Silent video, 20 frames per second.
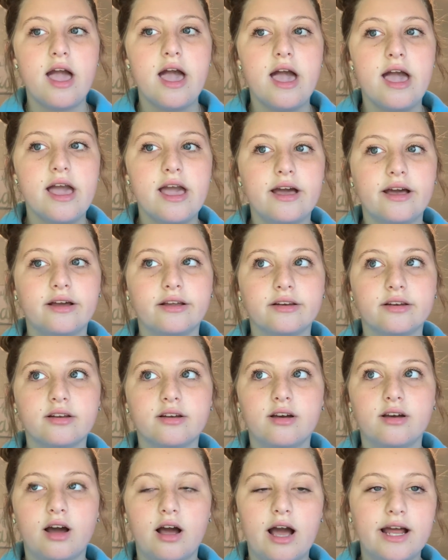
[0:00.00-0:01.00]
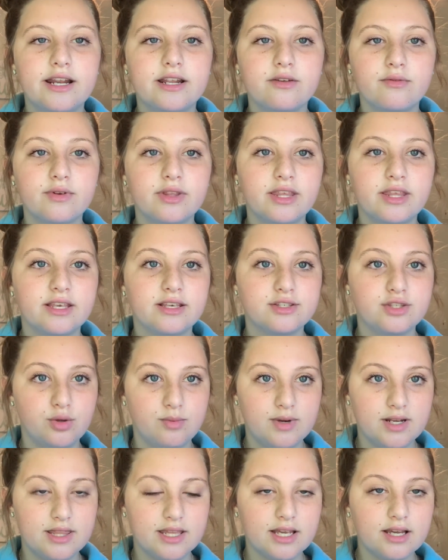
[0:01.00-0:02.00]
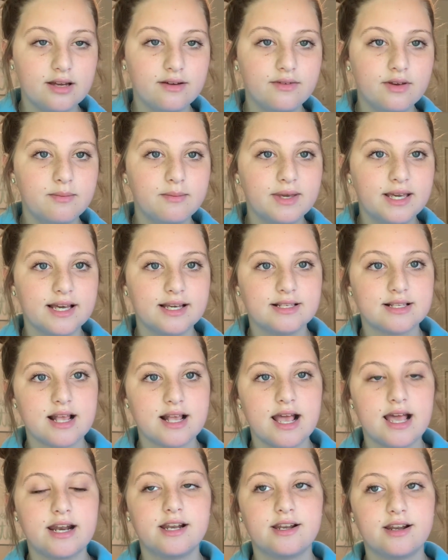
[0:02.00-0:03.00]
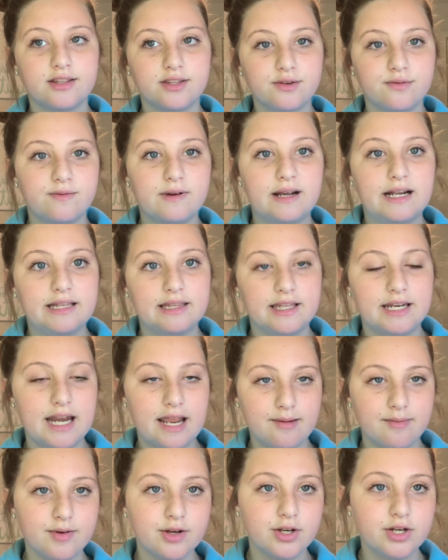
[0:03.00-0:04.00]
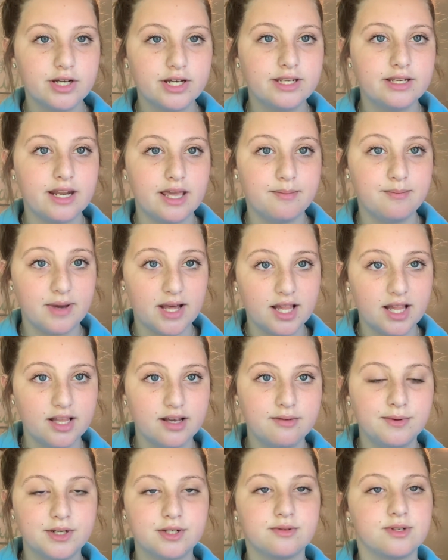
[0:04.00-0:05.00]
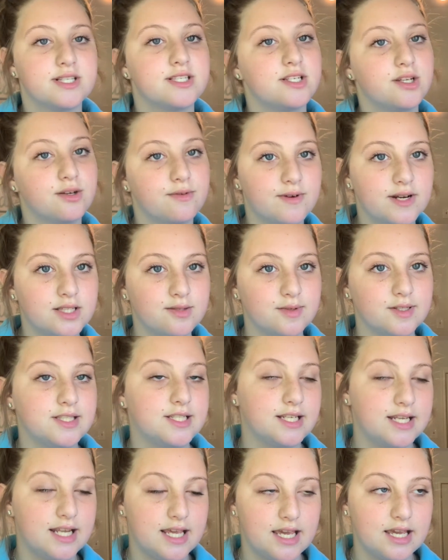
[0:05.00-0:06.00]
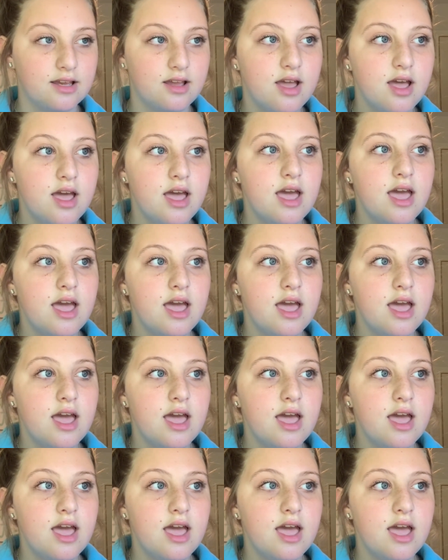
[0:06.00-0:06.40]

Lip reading: And I didn't really assume anything of it because I had another friend in the neighborhood named Bella, which we're still friends with today.